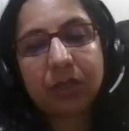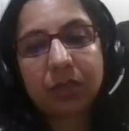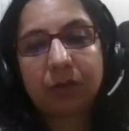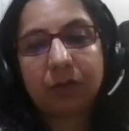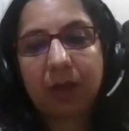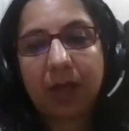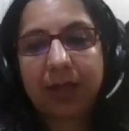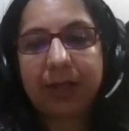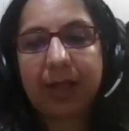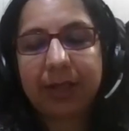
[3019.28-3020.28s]
so
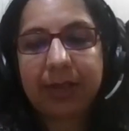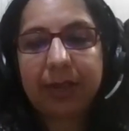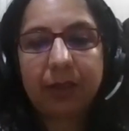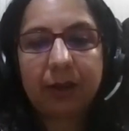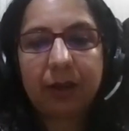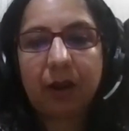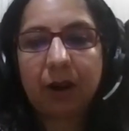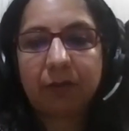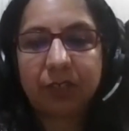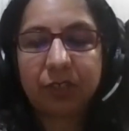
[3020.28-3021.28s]
I think in a lot
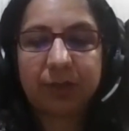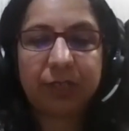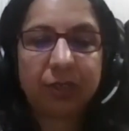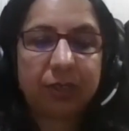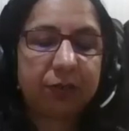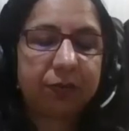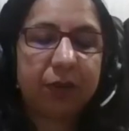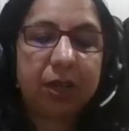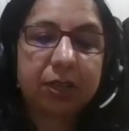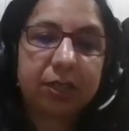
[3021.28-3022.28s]
of situations it
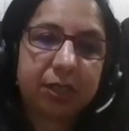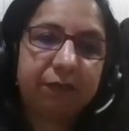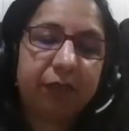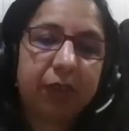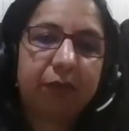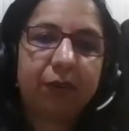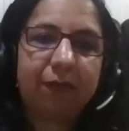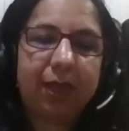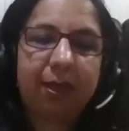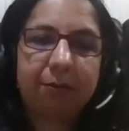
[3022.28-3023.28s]
works in favor of
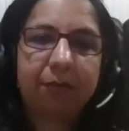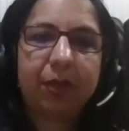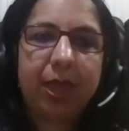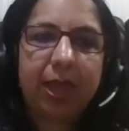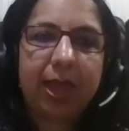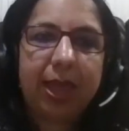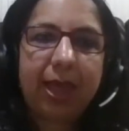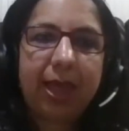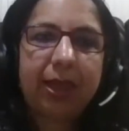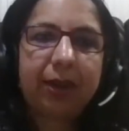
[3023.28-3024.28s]
them,
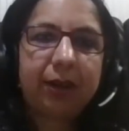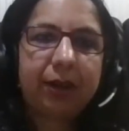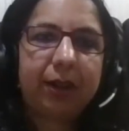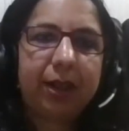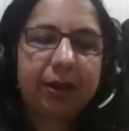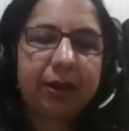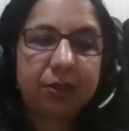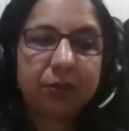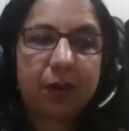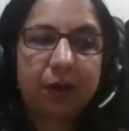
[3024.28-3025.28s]
and that
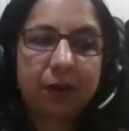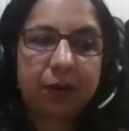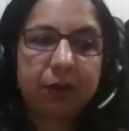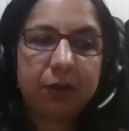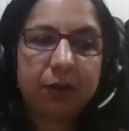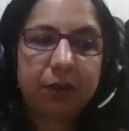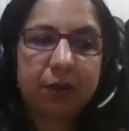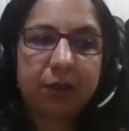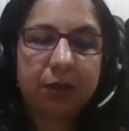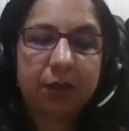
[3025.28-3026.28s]
is what
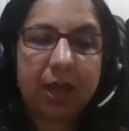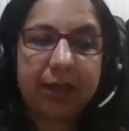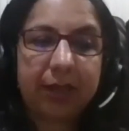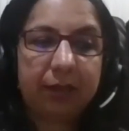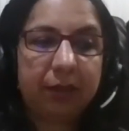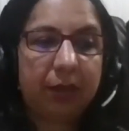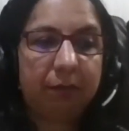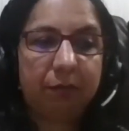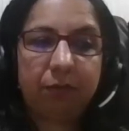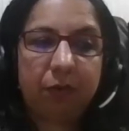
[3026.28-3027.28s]
I think the
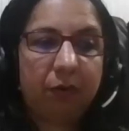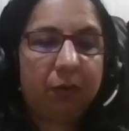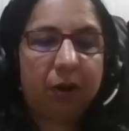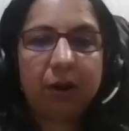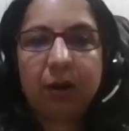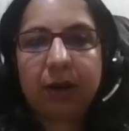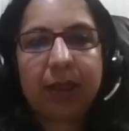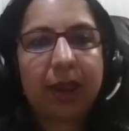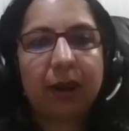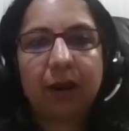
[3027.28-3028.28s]
world
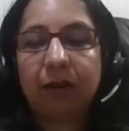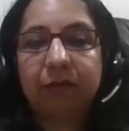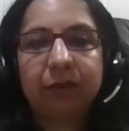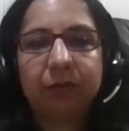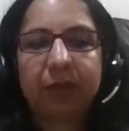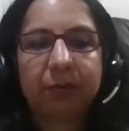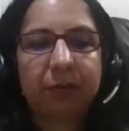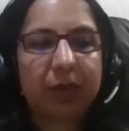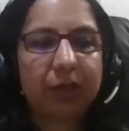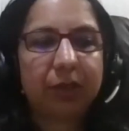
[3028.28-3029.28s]
can learn from them,
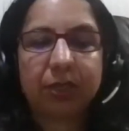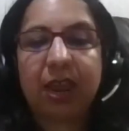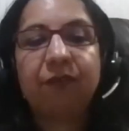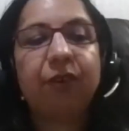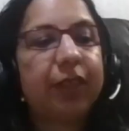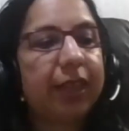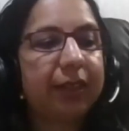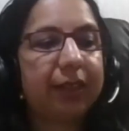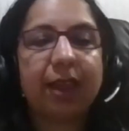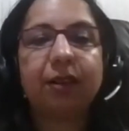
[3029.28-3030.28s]
because
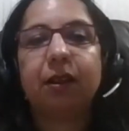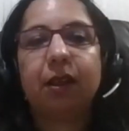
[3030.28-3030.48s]
everything then